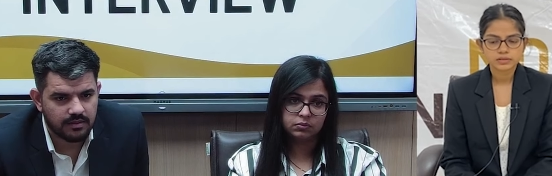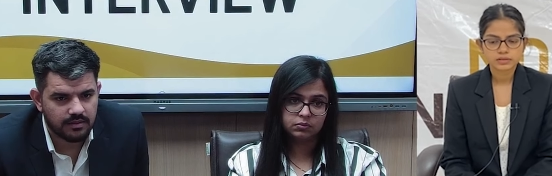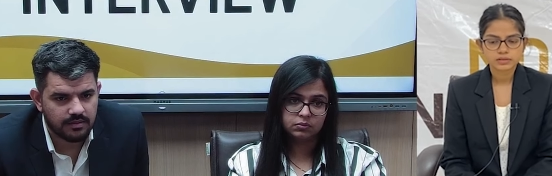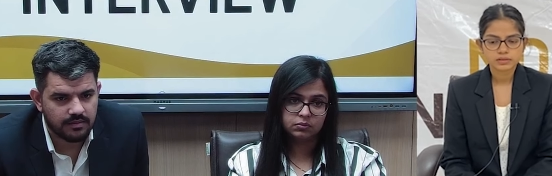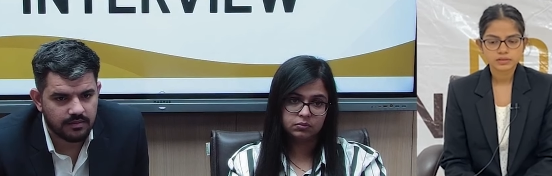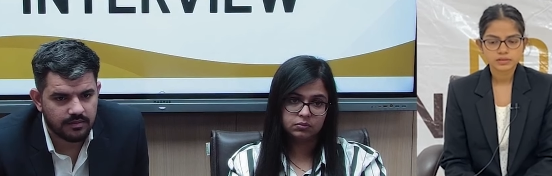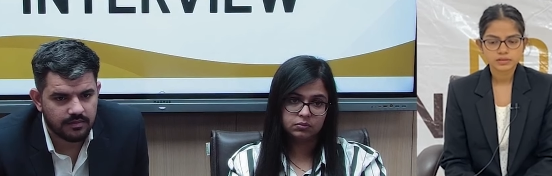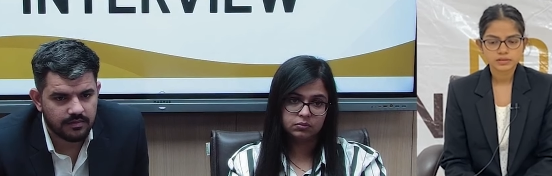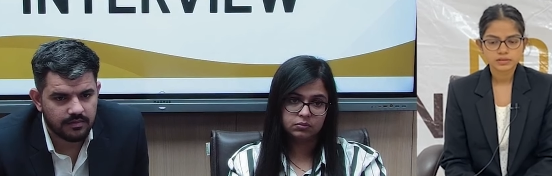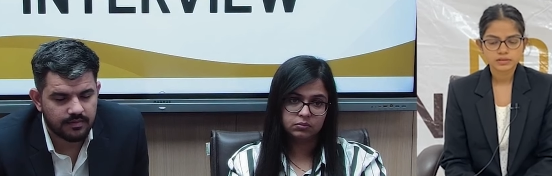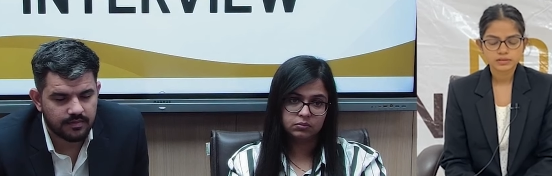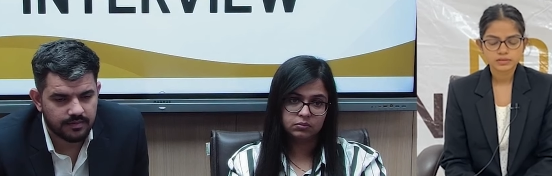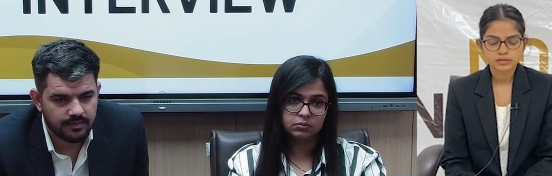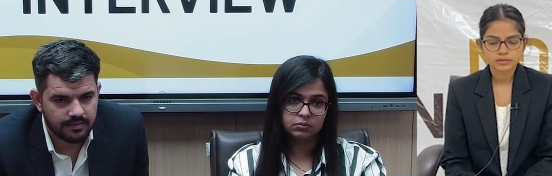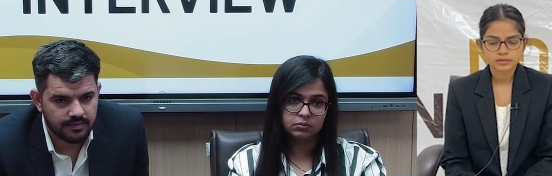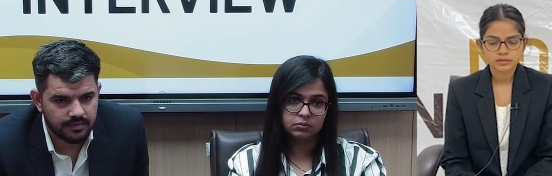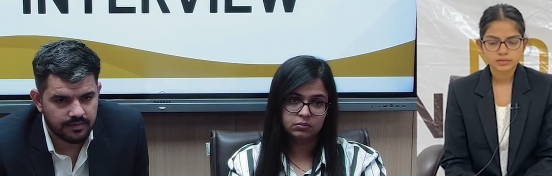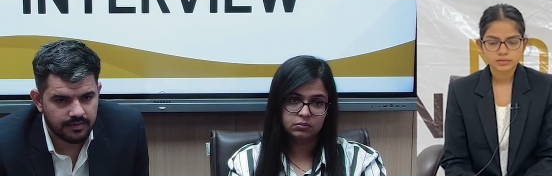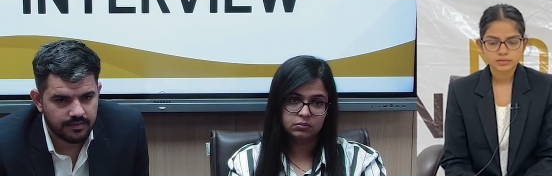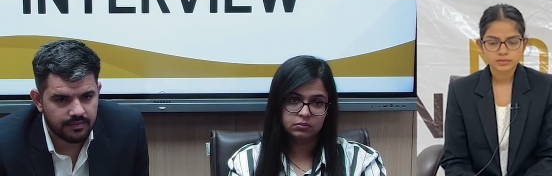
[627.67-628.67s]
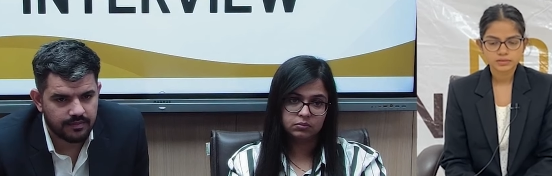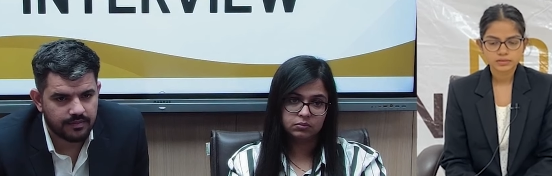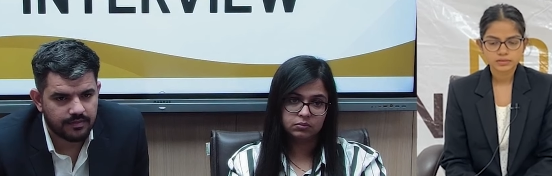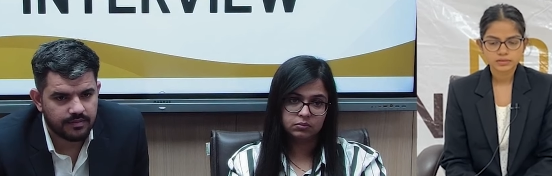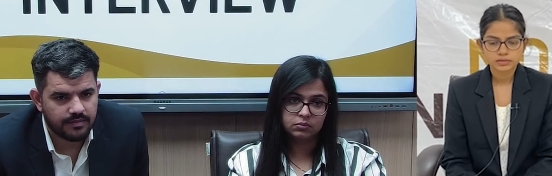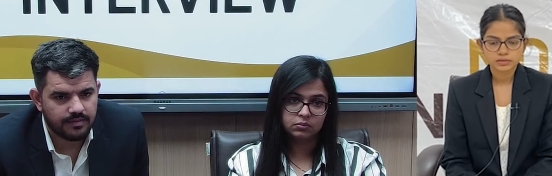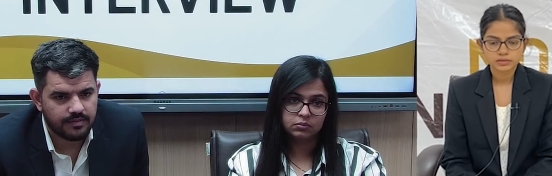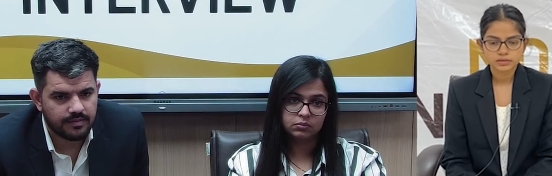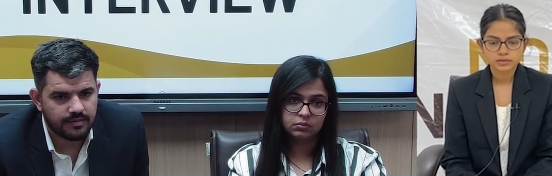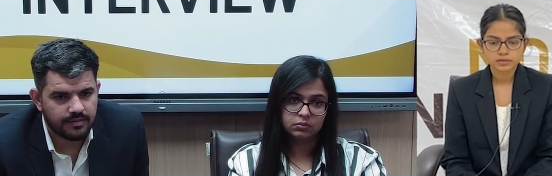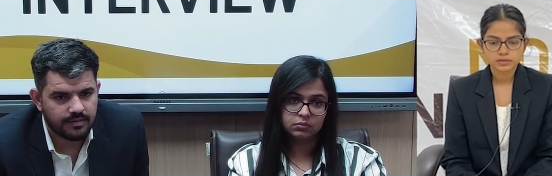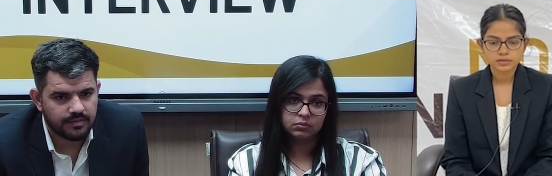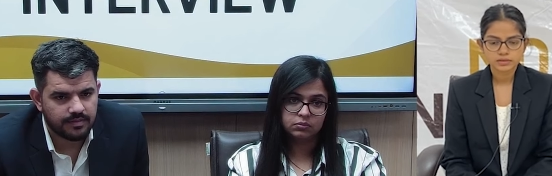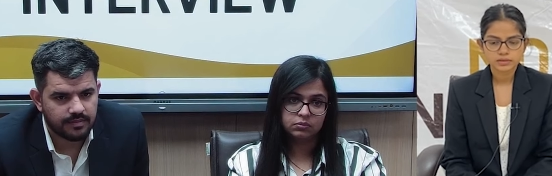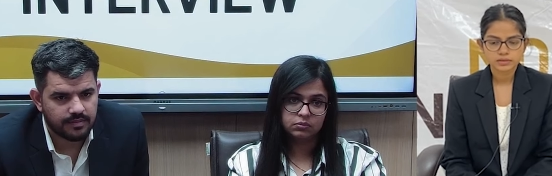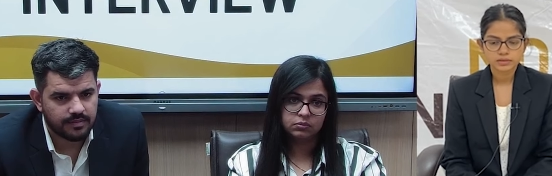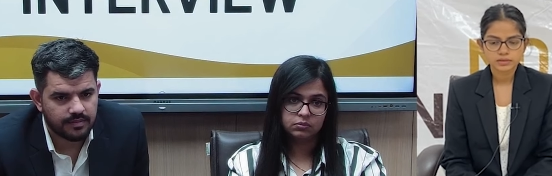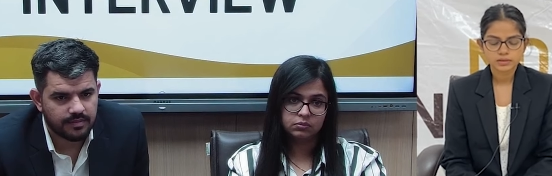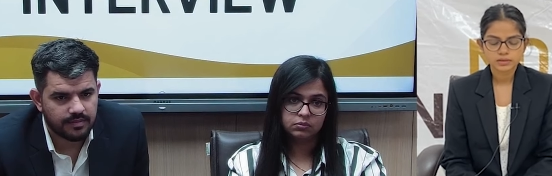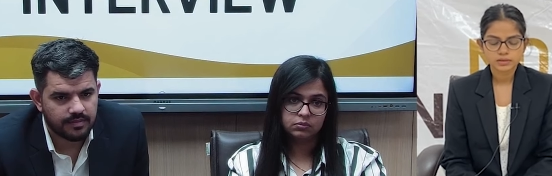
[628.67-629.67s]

(silence)